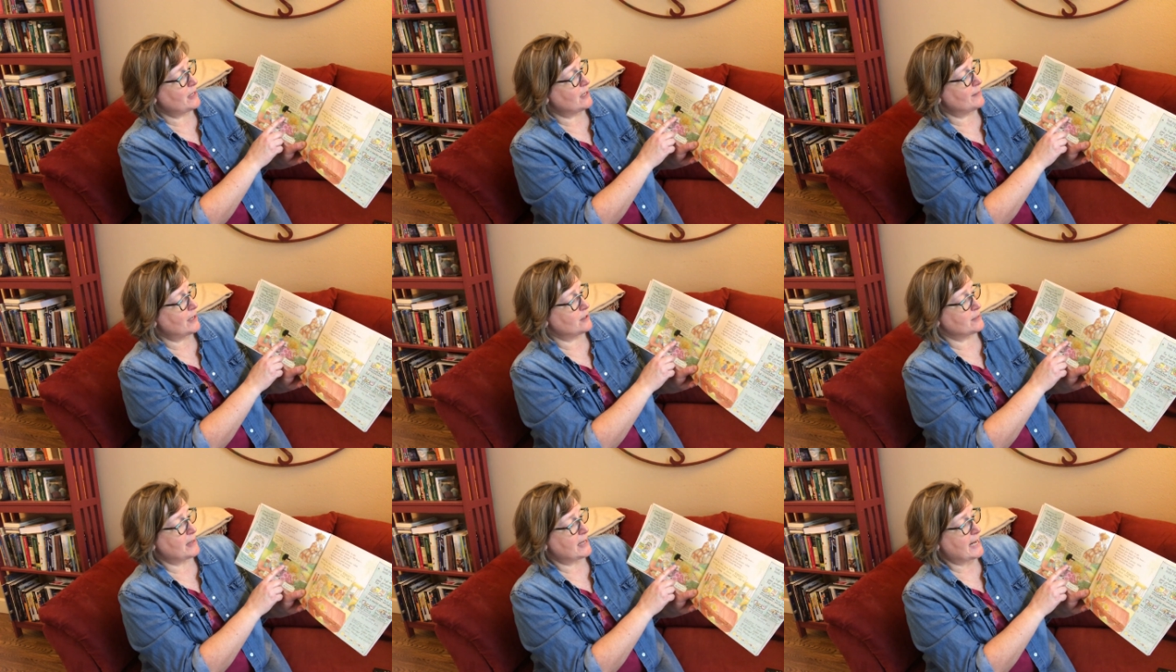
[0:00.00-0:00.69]
peanut butter
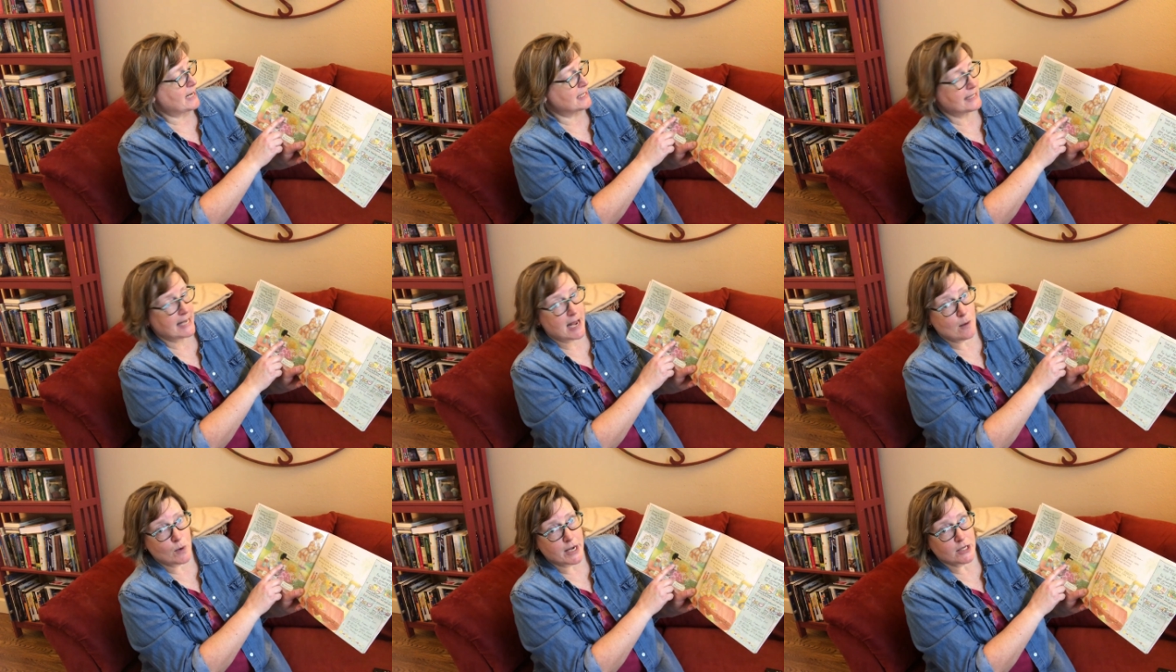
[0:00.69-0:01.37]
and banana
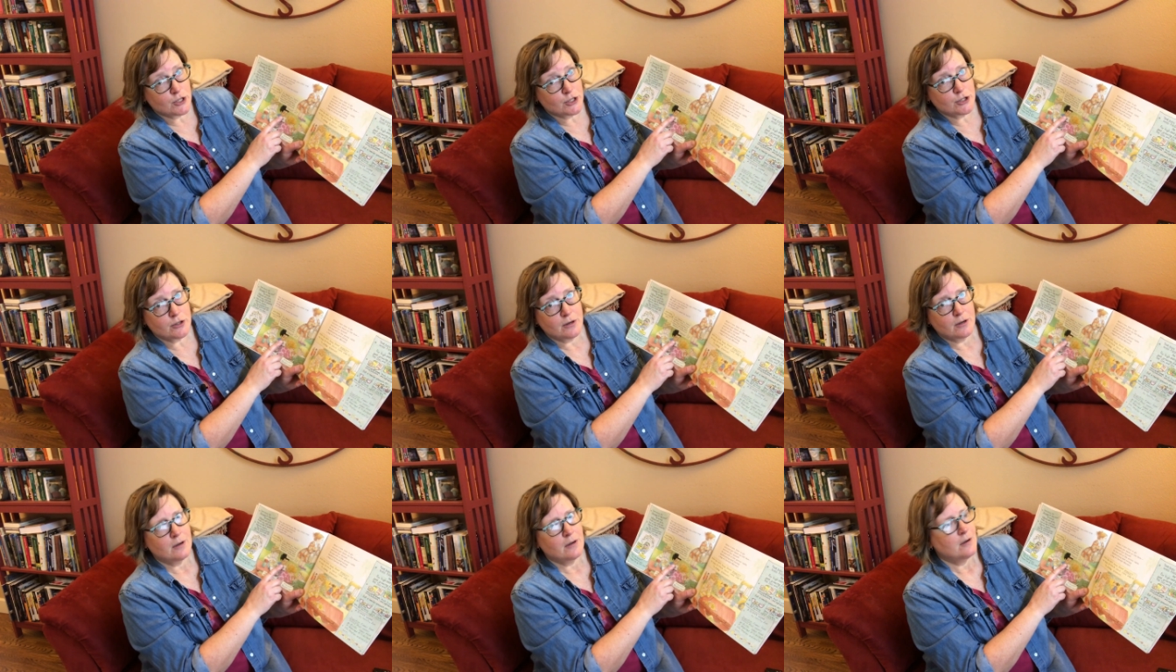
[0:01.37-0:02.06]
sandwich.
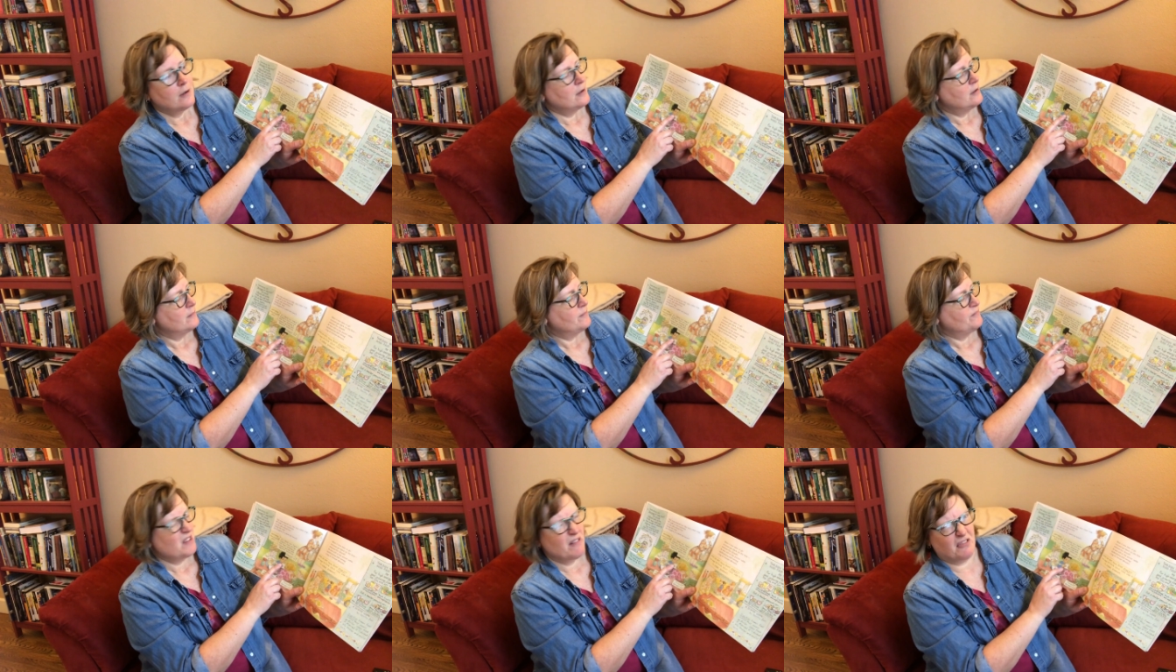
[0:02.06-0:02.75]

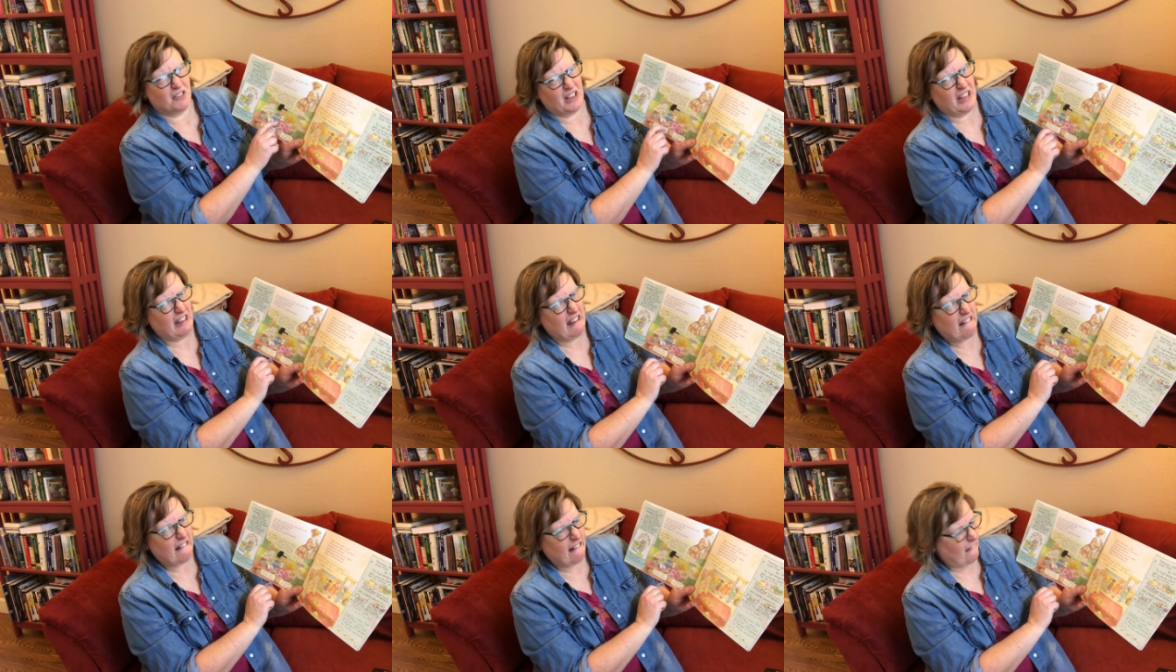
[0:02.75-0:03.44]

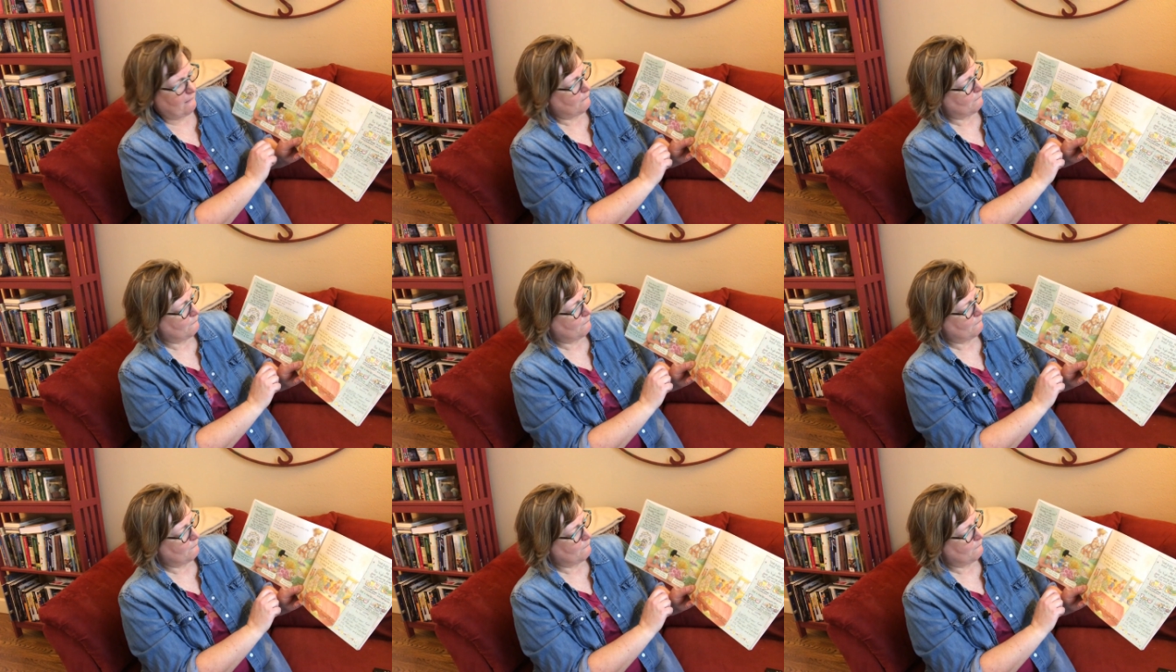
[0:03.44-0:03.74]
Forget it.